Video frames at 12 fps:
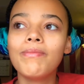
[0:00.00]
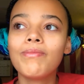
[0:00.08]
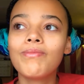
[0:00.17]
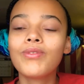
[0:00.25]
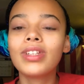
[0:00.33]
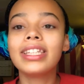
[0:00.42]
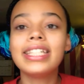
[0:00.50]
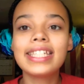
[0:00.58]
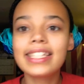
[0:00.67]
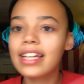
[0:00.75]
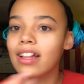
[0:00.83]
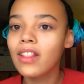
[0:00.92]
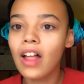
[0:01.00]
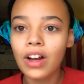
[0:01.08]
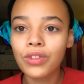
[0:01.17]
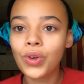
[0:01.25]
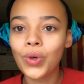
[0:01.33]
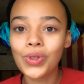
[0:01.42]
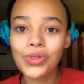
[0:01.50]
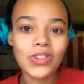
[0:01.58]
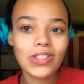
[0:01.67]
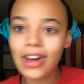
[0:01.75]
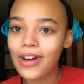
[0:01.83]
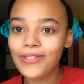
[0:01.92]
releasing a lot of old
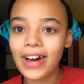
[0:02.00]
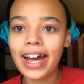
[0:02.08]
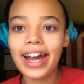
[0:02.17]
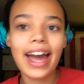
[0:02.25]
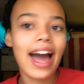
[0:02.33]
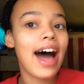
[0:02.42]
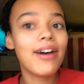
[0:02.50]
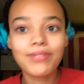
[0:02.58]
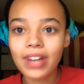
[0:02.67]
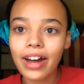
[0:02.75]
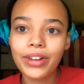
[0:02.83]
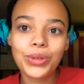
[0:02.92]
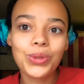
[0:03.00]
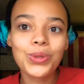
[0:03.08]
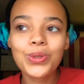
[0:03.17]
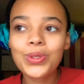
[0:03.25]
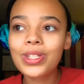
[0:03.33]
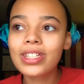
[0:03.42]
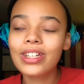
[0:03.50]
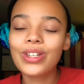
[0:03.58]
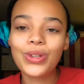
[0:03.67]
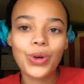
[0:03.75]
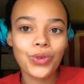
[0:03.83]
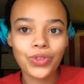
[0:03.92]
stuff I have not used in
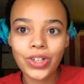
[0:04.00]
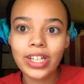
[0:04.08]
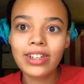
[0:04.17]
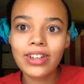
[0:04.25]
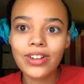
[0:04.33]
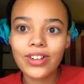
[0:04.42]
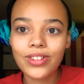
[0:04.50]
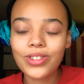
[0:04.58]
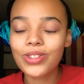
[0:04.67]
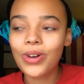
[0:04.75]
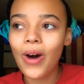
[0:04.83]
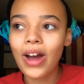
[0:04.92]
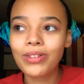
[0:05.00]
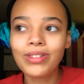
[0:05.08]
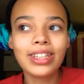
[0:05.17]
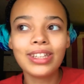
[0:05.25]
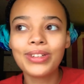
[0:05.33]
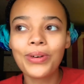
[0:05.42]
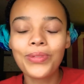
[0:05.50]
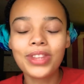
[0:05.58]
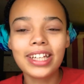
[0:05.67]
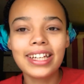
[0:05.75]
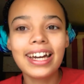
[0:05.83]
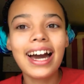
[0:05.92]
over a year, so I really don't
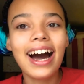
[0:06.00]
think